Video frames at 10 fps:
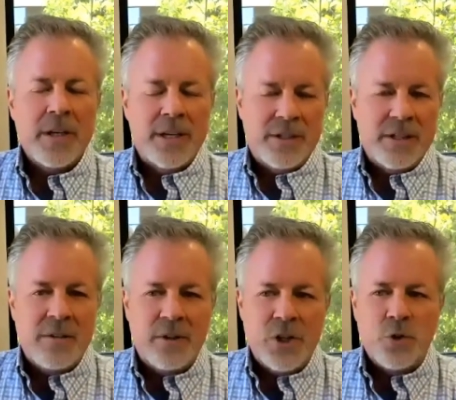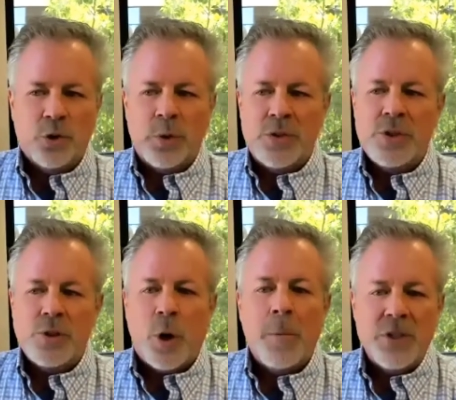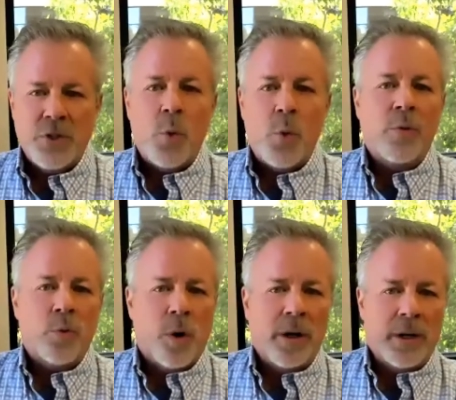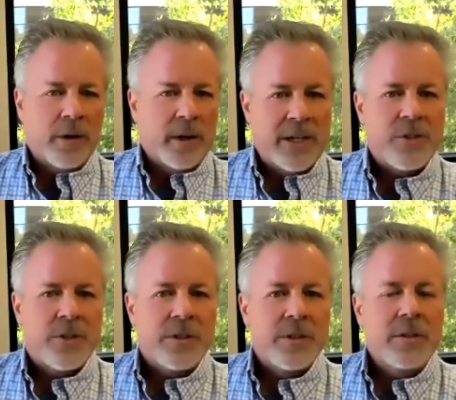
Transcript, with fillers: as individuals when so much is going wrong in our nation